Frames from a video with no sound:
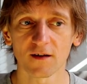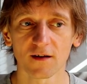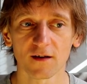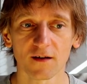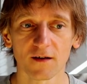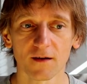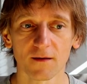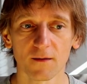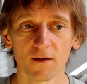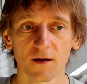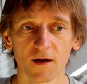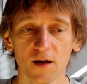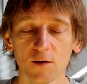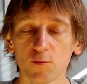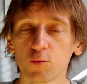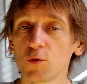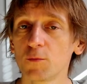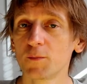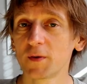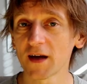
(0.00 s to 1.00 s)
uh,
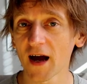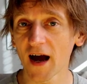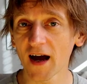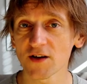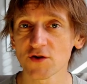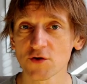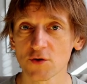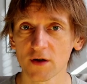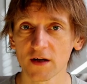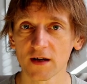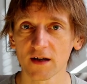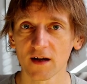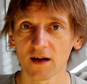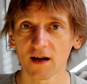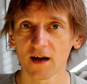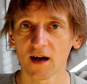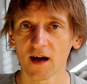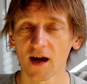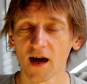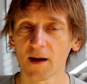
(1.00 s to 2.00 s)
it would be actually
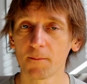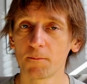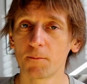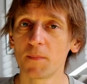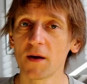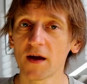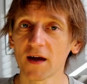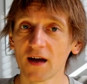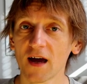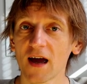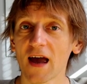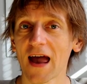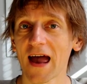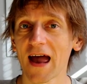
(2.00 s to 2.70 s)
a big